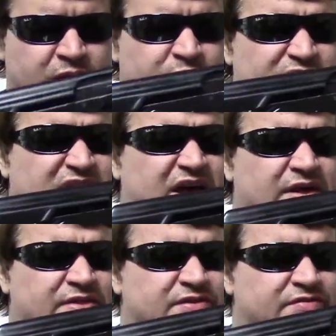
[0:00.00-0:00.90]
But
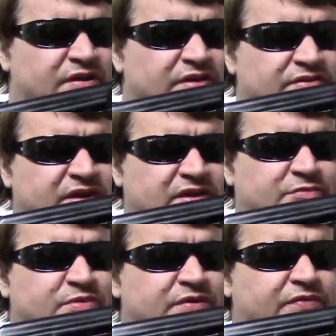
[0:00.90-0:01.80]
yeah, these guns kind of
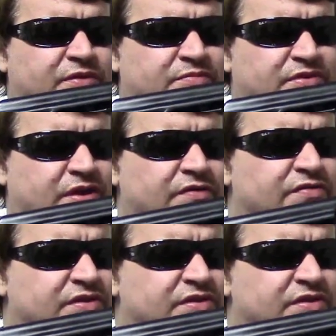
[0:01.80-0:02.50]
speak for themselves.